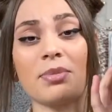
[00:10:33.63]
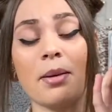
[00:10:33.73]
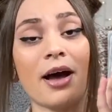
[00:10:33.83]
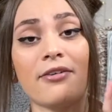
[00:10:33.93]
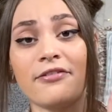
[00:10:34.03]
me
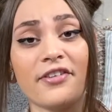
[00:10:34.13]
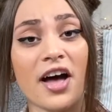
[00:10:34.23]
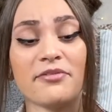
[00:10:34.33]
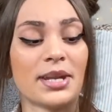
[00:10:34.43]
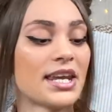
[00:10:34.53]
about
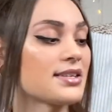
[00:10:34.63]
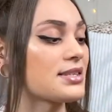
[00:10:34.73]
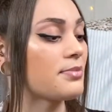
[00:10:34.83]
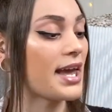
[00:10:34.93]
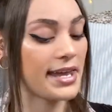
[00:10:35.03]
5 minutes
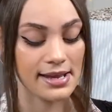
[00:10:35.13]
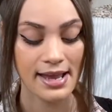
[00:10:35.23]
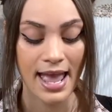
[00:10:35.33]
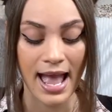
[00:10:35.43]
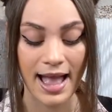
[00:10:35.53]
to make.
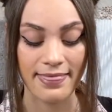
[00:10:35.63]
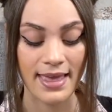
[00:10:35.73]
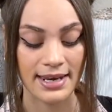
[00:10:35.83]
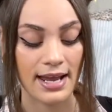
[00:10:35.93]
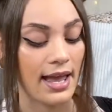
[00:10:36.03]
And
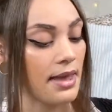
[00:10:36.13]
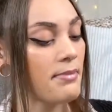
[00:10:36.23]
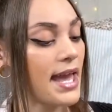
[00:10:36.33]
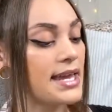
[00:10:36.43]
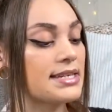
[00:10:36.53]
then I
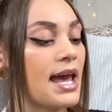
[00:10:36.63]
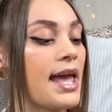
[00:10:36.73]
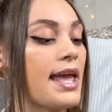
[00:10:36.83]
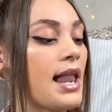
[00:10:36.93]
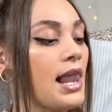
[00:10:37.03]
made
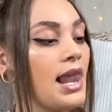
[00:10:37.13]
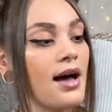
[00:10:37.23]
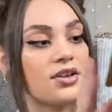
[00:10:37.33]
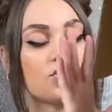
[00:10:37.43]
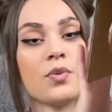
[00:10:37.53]
a
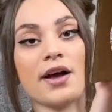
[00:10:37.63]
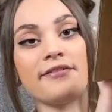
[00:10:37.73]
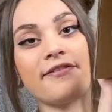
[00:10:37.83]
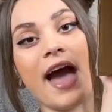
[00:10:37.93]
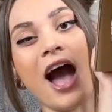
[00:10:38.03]
larger one
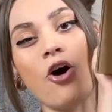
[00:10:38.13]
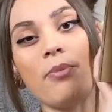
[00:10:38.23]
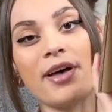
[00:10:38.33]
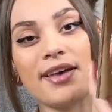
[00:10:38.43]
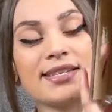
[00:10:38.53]
for
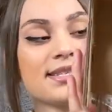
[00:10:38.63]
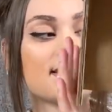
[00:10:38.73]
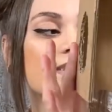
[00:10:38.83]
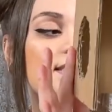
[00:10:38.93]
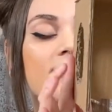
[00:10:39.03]
Albus.
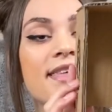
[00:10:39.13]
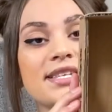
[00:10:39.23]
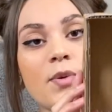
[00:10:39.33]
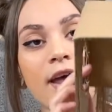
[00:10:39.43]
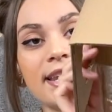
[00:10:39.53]
So
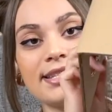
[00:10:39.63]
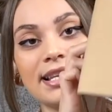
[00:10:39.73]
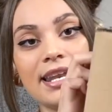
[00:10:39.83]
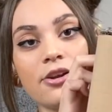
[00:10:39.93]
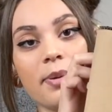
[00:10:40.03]
this one is a
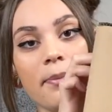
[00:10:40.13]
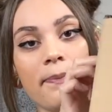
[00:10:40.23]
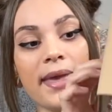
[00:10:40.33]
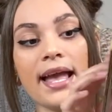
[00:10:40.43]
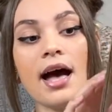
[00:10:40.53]
little bit
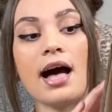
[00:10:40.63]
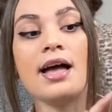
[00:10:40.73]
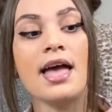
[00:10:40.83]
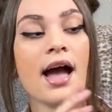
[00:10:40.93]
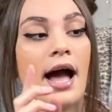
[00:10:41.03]
bigger.
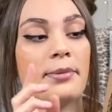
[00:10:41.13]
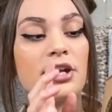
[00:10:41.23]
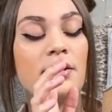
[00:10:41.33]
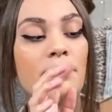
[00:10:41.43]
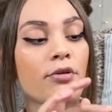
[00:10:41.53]
I'm
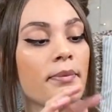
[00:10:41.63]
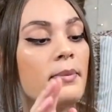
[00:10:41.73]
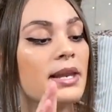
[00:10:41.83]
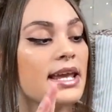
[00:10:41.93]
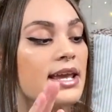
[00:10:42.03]
going to
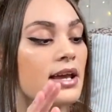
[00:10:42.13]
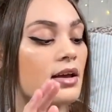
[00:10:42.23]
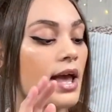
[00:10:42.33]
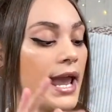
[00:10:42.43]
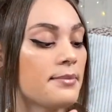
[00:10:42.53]
probably
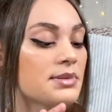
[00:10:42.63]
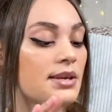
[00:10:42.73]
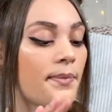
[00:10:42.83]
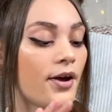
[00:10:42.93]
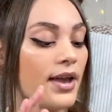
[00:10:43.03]
aim to
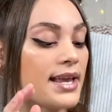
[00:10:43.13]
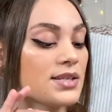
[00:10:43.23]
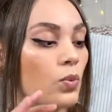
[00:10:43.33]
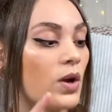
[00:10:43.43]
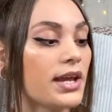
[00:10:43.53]
put
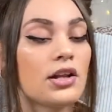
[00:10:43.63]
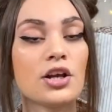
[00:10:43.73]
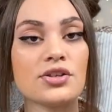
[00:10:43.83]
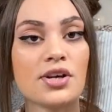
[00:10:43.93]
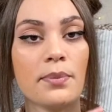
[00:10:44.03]
his wheel
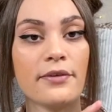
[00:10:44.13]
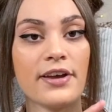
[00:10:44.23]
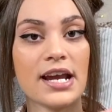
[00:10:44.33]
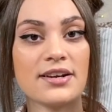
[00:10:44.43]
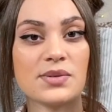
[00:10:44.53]
on top of
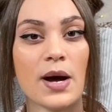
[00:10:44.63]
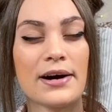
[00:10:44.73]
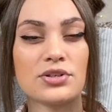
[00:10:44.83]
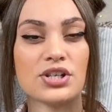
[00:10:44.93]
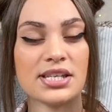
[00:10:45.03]
here as
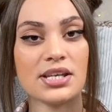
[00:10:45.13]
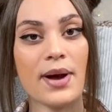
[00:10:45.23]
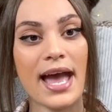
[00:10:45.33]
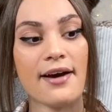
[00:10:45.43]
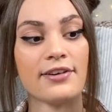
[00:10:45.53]
well, just so I
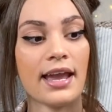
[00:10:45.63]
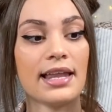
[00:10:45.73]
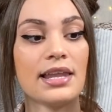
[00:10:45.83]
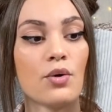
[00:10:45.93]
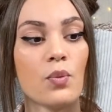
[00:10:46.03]
have like a
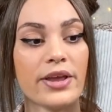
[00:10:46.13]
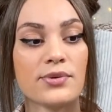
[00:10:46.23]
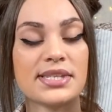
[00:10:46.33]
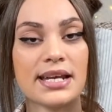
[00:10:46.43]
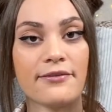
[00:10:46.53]
little wheel
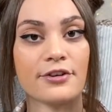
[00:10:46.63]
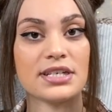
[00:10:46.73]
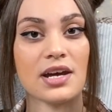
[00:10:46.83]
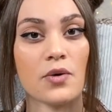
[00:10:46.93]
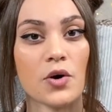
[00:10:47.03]
stand for it
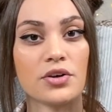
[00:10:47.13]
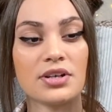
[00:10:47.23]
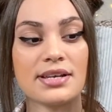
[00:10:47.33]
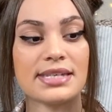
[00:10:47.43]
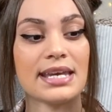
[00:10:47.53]
to go on,
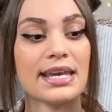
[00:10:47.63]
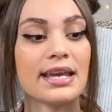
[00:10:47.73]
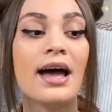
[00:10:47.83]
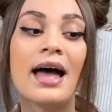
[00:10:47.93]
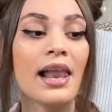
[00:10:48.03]
because he
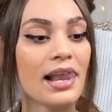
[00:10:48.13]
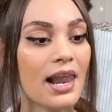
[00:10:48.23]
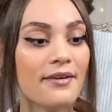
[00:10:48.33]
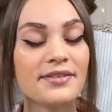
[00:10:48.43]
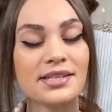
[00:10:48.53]

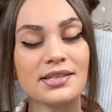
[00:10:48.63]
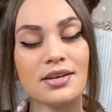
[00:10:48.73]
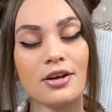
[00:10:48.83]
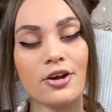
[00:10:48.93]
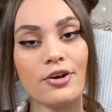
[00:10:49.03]
loves
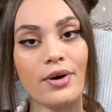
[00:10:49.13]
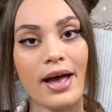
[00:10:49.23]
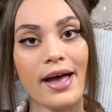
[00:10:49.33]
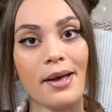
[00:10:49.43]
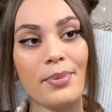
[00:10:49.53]
to
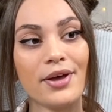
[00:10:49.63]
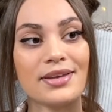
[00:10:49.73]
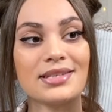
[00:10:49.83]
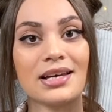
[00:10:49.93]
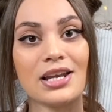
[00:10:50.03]

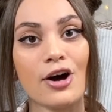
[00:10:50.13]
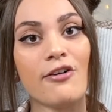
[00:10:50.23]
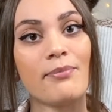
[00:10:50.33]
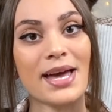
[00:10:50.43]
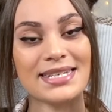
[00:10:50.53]
put a lot
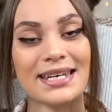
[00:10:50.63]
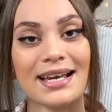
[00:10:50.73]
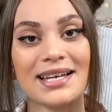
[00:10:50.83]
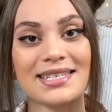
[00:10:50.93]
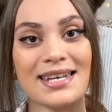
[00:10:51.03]
of bedding
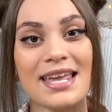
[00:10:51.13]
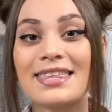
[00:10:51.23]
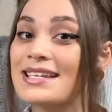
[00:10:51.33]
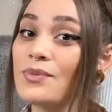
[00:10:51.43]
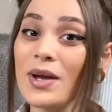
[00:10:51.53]
underneath
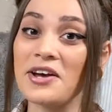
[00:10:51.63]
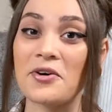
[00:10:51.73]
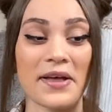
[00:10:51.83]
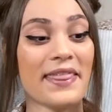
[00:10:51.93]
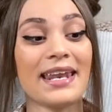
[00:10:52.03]
his wheel
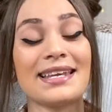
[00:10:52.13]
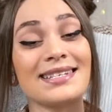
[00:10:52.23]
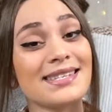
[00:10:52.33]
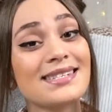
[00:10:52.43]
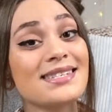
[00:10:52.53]
and then it
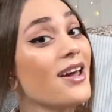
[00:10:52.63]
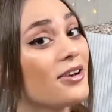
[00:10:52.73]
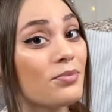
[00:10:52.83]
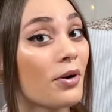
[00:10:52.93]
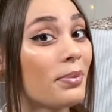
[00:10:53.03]
doesn't
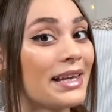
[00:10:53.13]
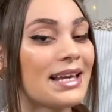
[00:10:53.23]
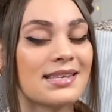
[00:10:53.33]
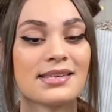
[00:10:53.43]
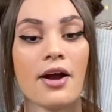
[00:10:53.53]
turn
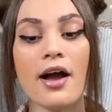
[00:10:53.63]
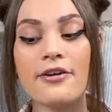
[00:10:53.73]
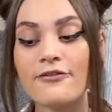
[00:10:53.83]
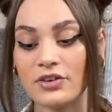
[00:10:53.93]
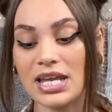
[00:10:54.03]
properly. So
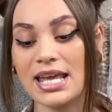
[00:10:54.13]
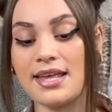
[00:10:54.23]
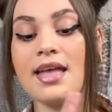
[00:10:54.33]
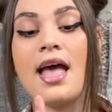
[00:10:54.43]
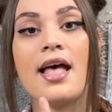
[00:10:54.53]

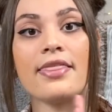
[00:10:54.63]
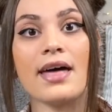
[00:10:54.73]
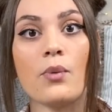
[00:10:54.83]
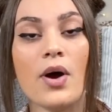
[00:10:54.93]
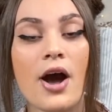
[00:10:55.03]
hopefully
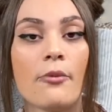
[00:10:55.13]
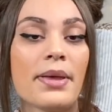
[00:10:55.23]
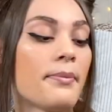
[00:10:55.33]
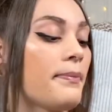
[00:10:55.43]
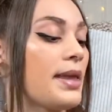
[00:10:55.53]
that will help
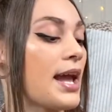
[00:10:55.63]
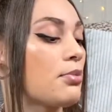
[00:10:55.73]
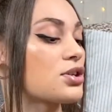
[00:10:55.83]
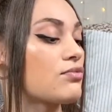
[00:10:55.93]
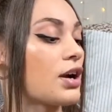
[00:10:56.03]
him be able
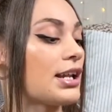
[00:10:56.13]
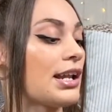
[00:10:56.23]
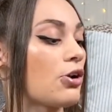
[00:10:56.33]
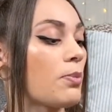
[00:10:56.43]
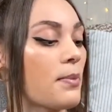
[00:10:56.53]
to run a
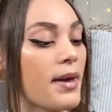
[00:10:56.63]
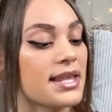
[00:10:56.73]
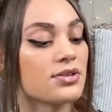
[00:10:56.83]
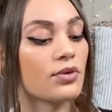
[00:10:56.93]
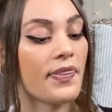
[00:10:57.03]
little bit
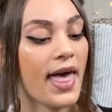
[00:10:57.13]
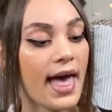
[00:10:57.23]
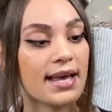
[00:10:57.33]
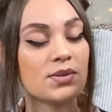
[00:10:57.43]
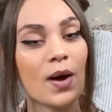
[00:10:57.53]
better on there,
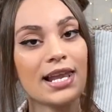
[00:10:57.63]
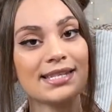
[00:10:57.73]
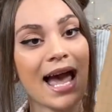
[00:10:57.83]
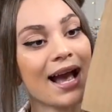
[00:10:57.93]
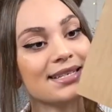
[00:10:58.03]
as well as
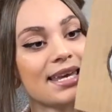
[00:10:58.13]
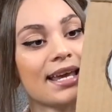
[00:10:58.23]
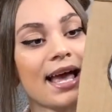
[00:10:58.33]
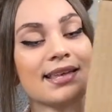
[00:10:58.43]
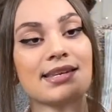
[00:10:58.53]

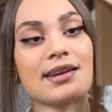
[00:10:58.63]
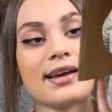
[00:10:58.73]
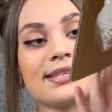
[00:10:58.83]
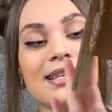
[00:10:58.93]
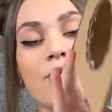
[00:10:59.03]
acting as a
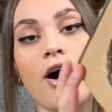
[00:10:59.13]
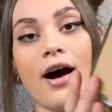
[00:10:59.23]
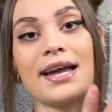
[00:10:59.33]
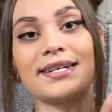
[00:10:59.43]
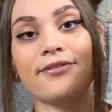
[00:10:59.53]
nice little
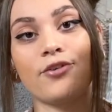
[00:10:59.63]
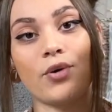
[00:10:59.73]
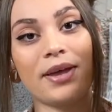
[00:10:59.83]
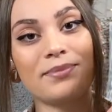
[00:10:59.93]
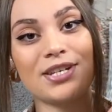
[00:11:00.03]
hide for
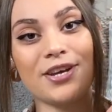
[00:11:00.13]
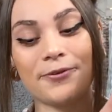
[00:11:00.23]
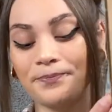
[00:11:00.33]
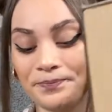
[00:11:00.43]
him too.